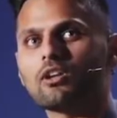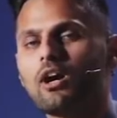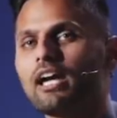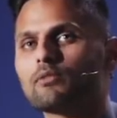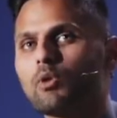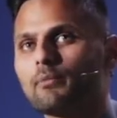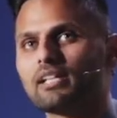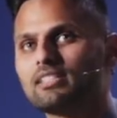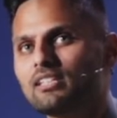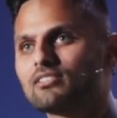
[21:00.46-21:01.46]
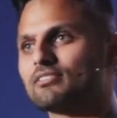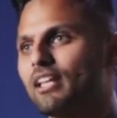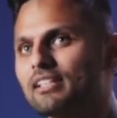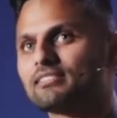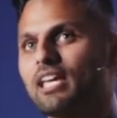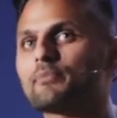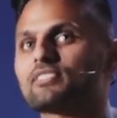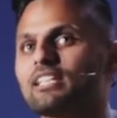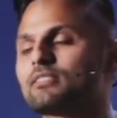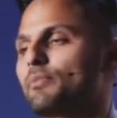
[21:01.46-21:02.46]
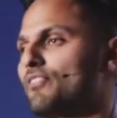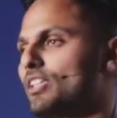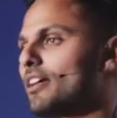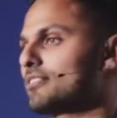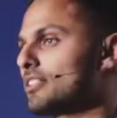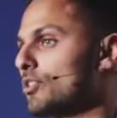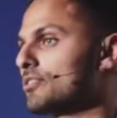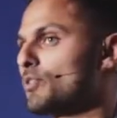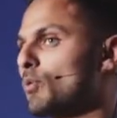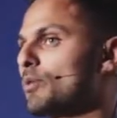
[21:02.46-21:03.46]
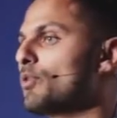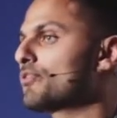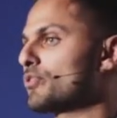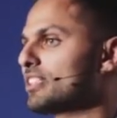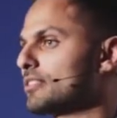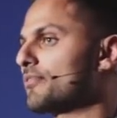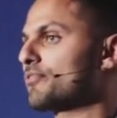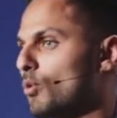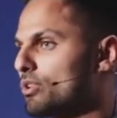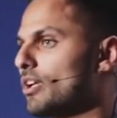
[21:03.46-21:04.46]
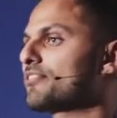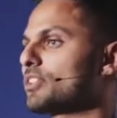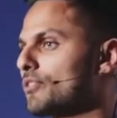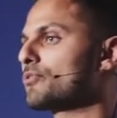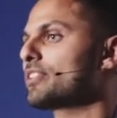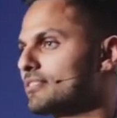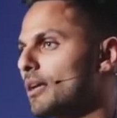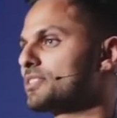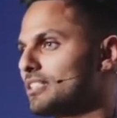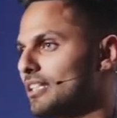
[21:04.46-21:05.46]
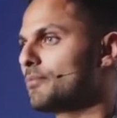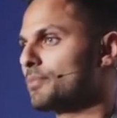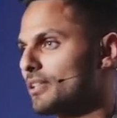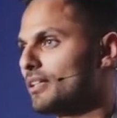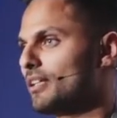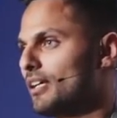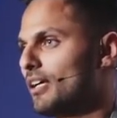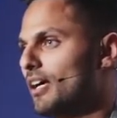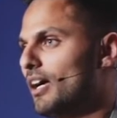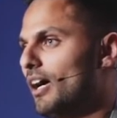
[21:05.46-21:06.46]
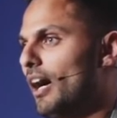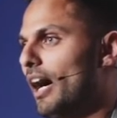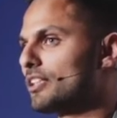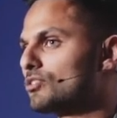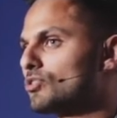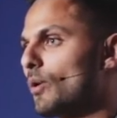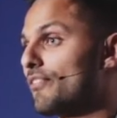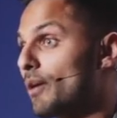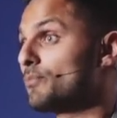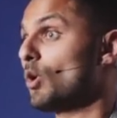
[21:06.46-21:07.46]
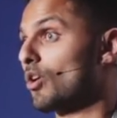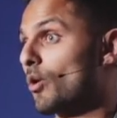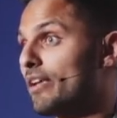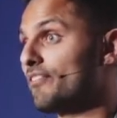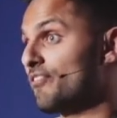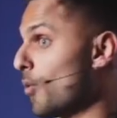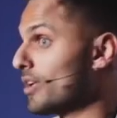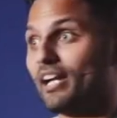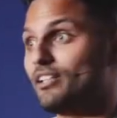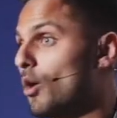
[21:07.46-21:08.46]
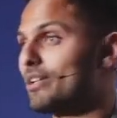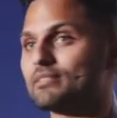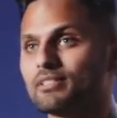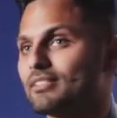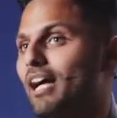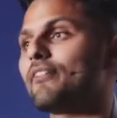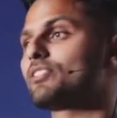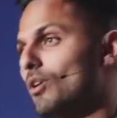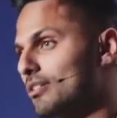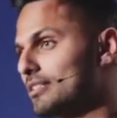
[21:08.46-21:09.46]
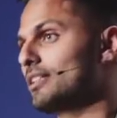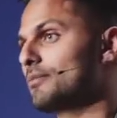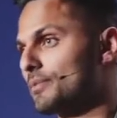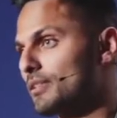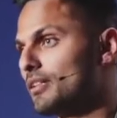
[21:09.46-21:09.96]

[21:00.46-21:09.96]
I had one of my teachers that has kept saying to me for years, he goes, if you want to move 3 steps forward, you have to go 3 steps deep. And so if I'm not going forward, I know it's because I haven't gone deep.